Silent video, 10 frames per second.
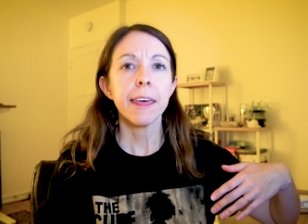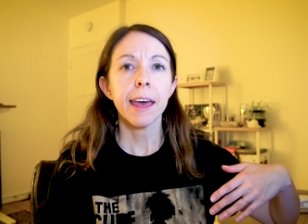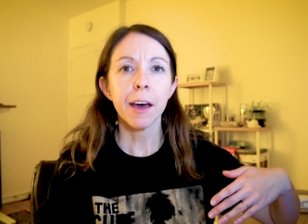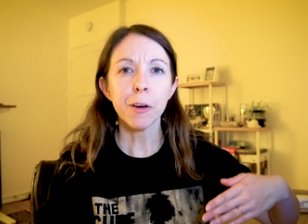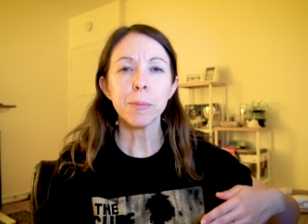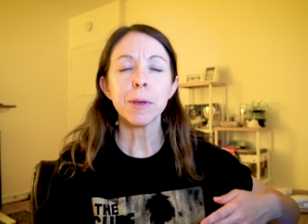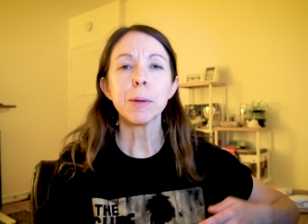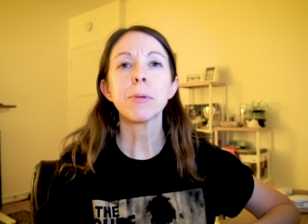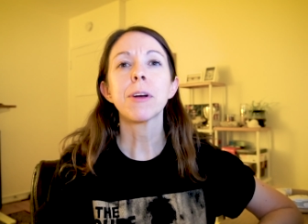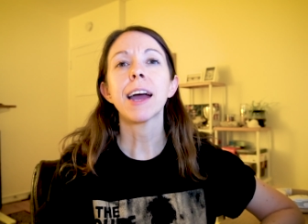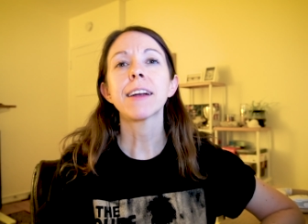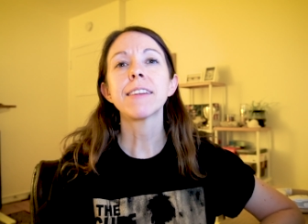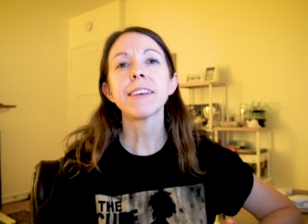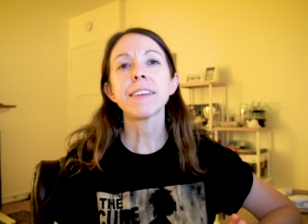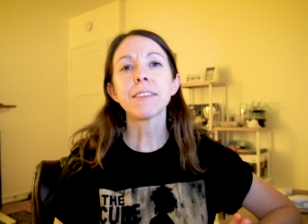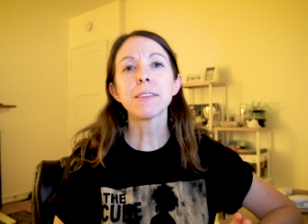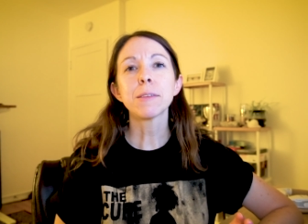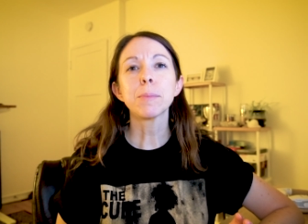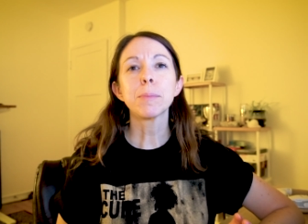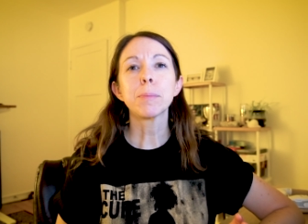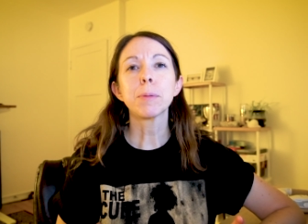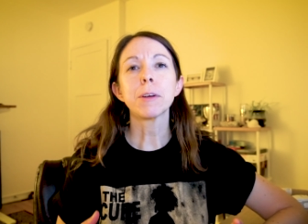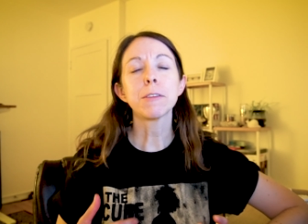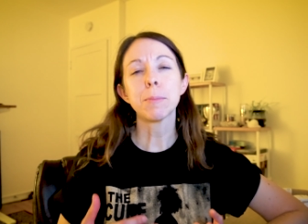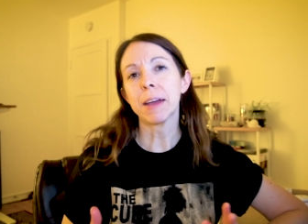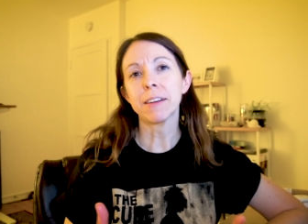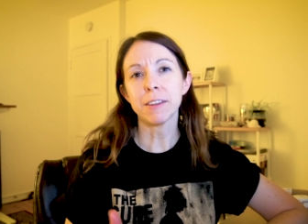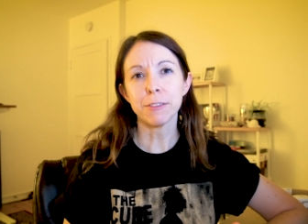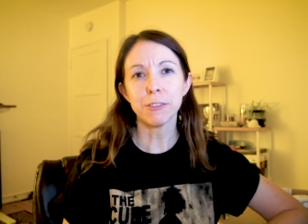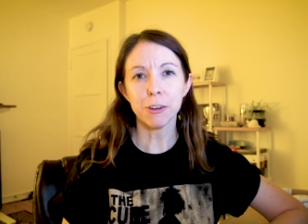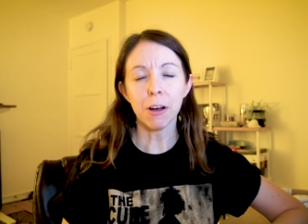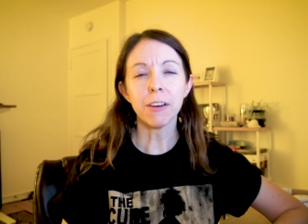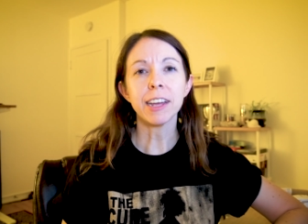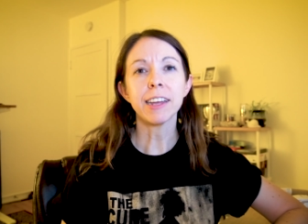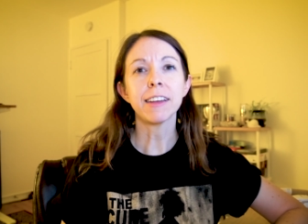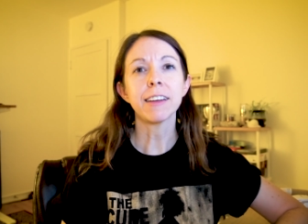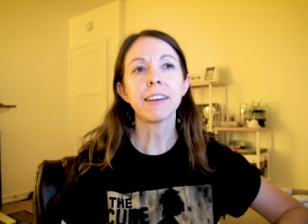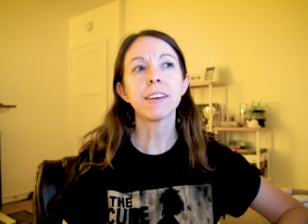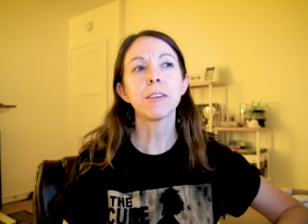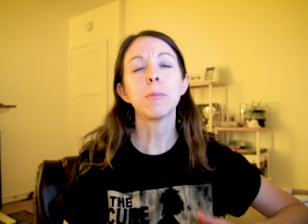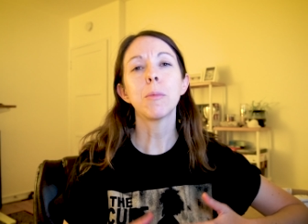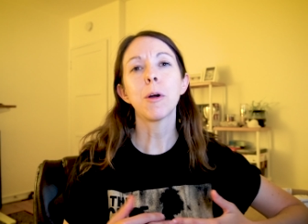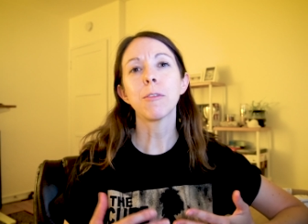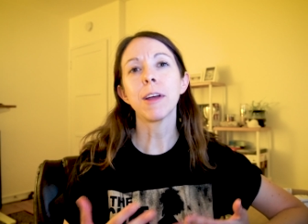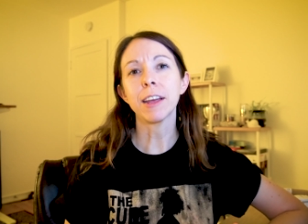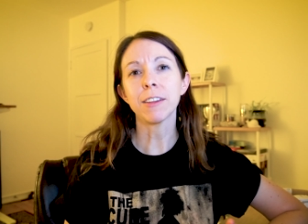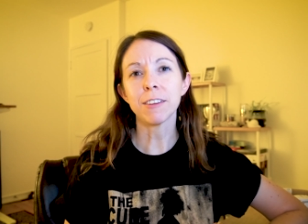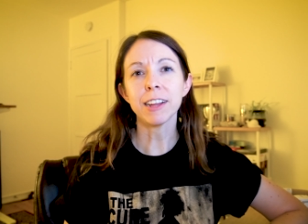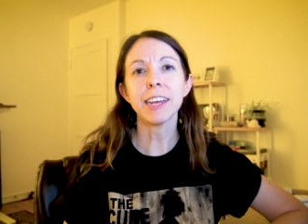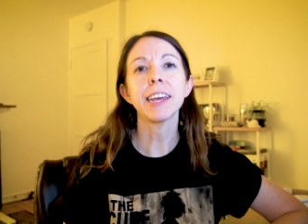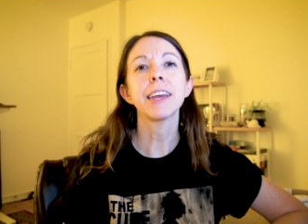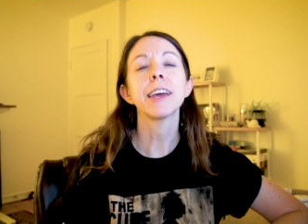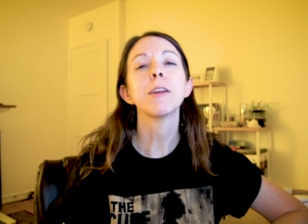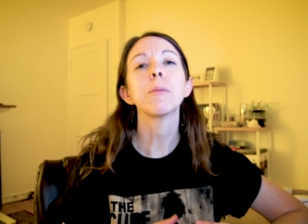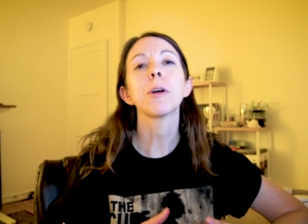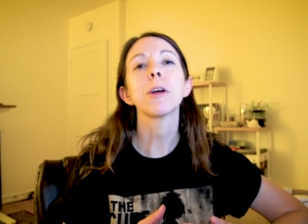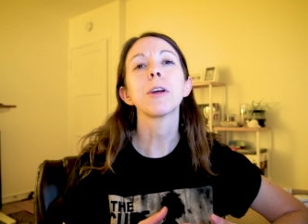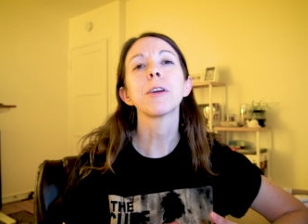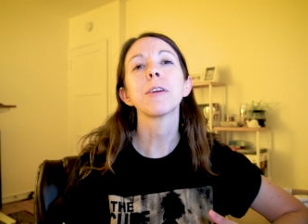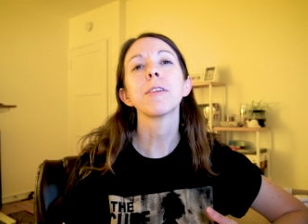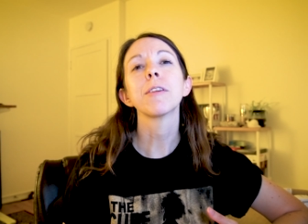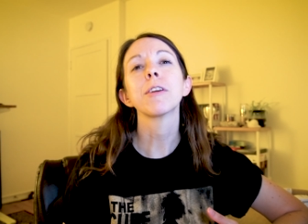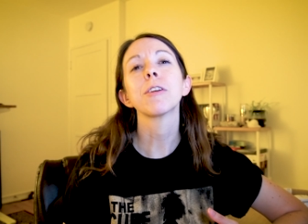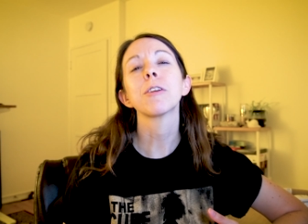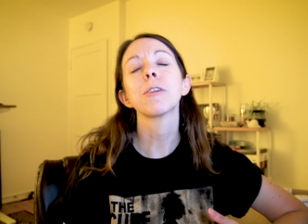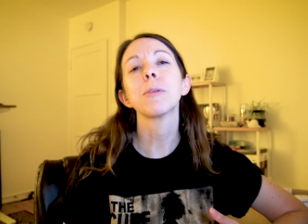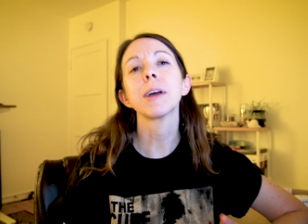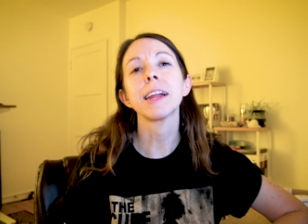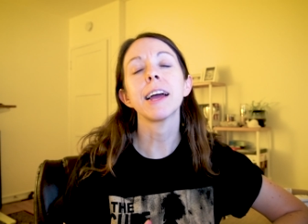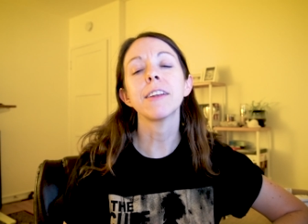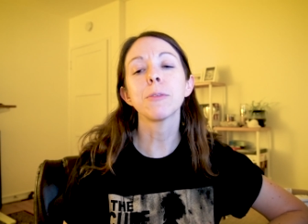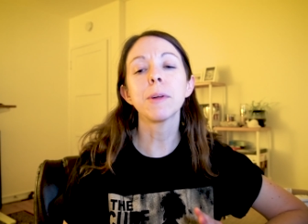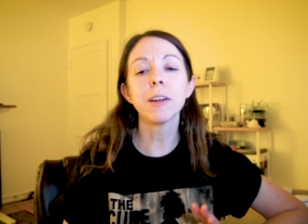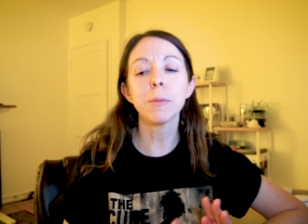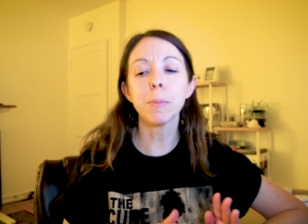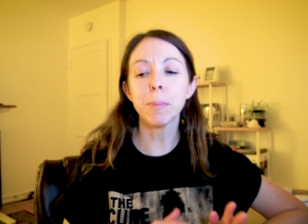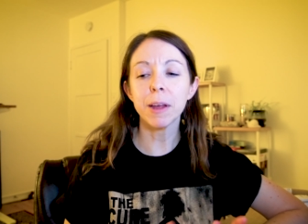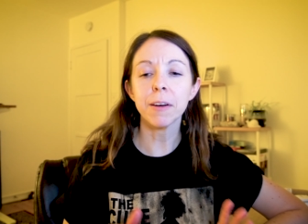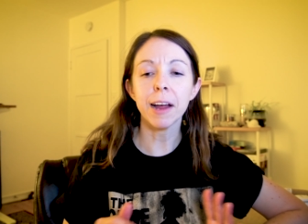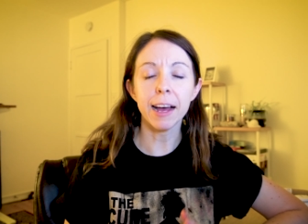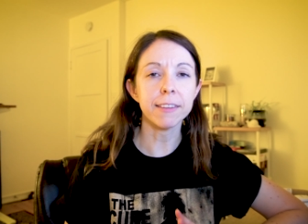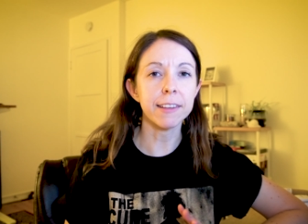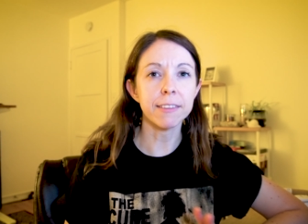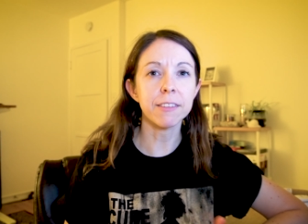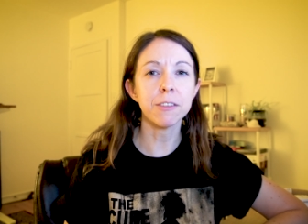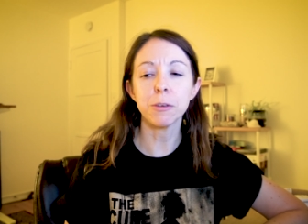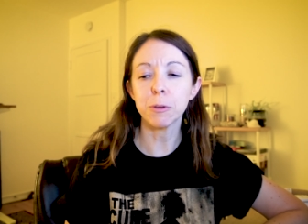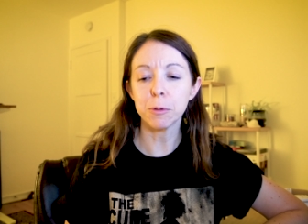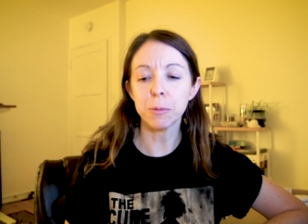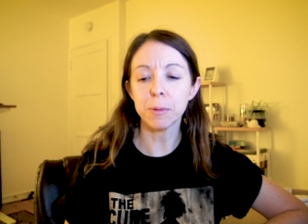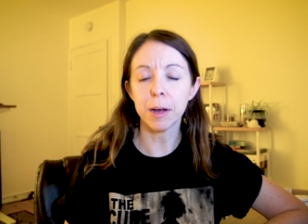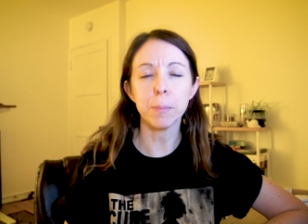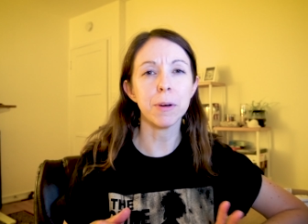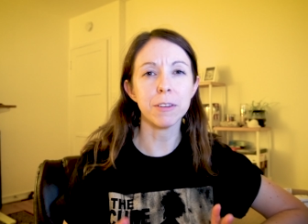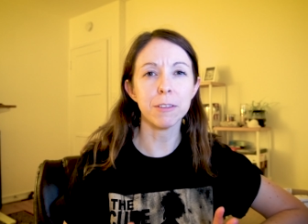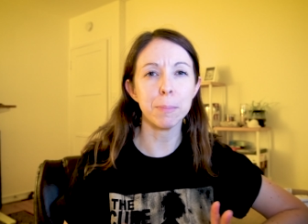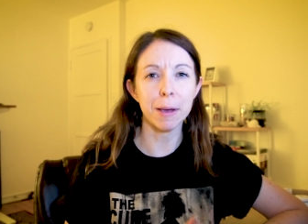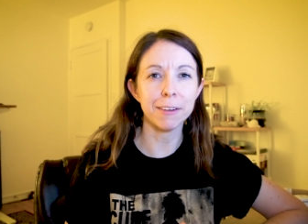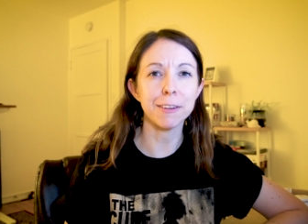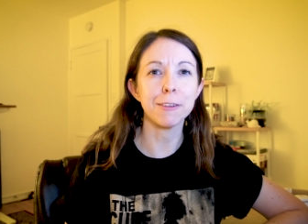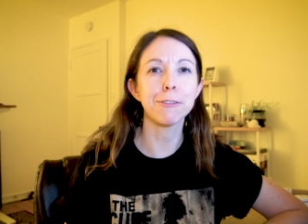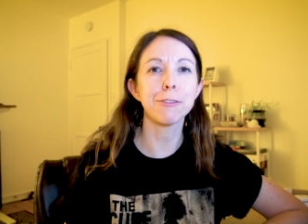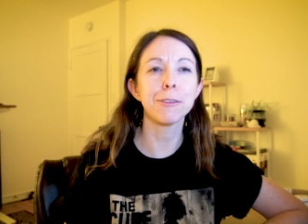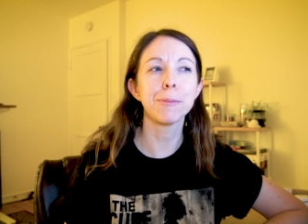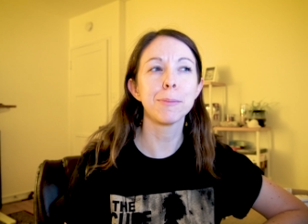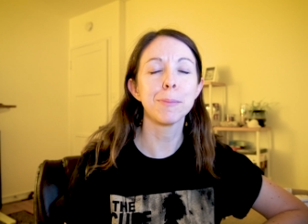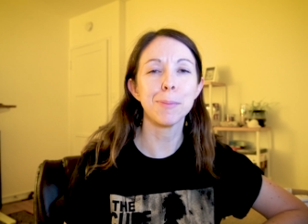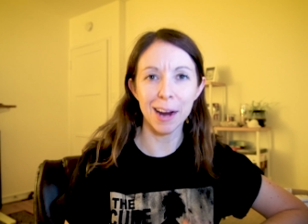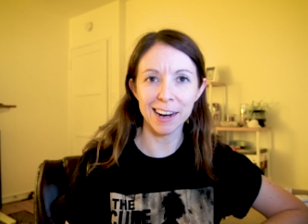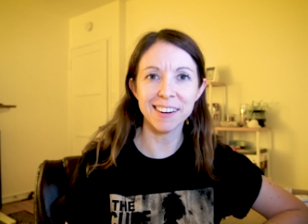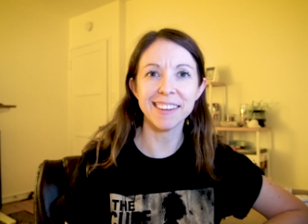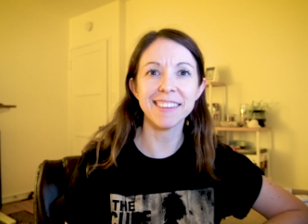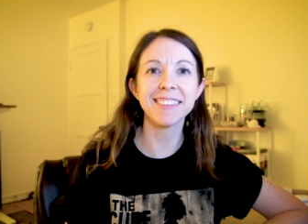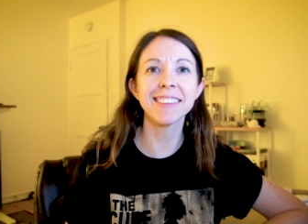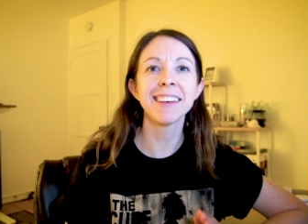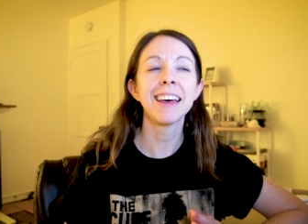help me practice perspective drawing more regularly and more quickly. I just wanted a better access to a perspective practice.